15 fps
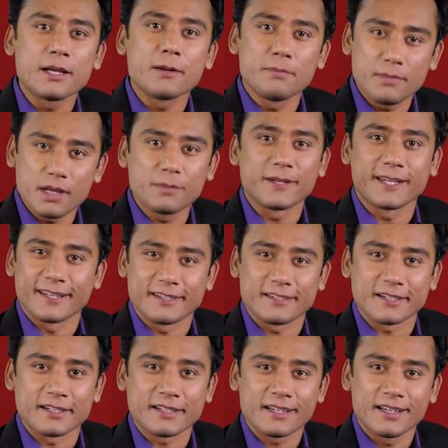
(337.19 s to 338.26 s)
may be
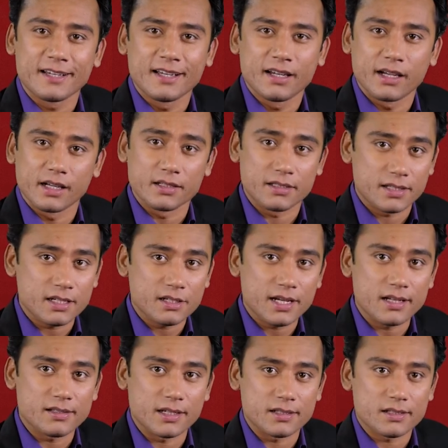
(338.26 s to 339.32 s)
entered. In such
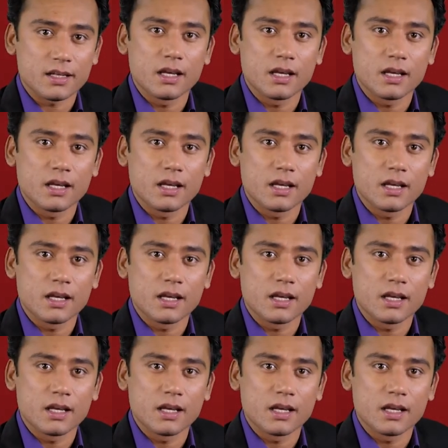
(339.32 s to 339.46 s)
cases,